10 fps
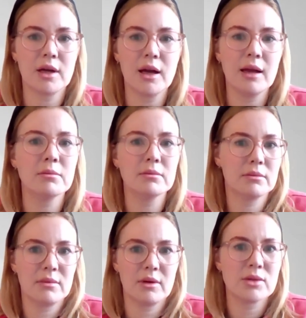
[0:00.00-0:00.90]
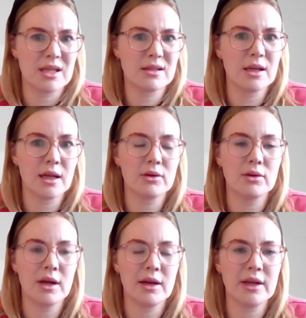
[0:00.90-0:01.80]
I'm autistic
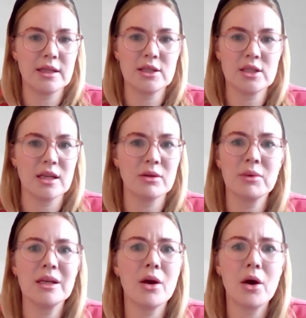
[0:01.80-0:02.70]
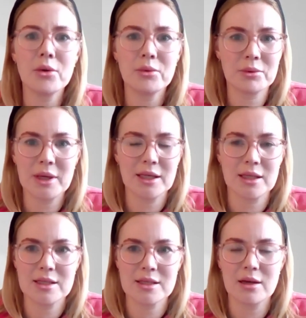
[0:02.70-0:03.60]
or I have ADHD. We know what the waiting
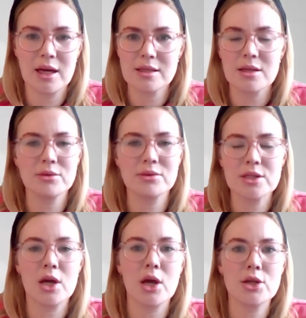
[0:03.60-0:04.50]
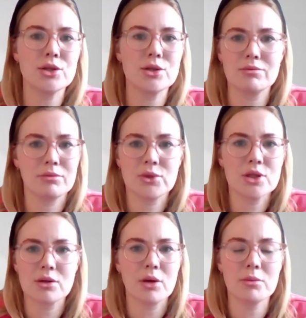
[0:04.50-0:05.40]
lists are like. So
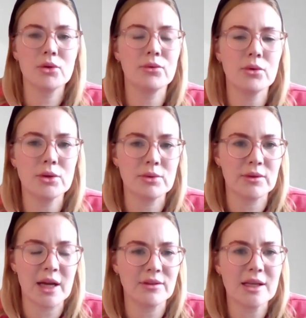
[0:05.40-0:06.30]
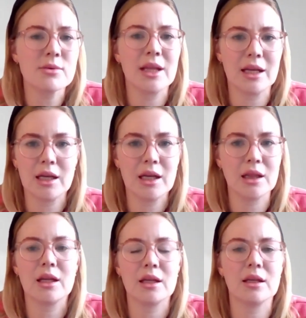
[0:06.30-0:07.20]
just go move forward with that. If that's what they
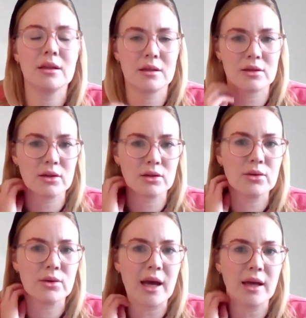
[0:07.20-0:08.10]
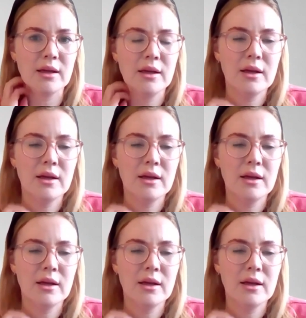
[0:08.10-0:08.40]
need, then do that.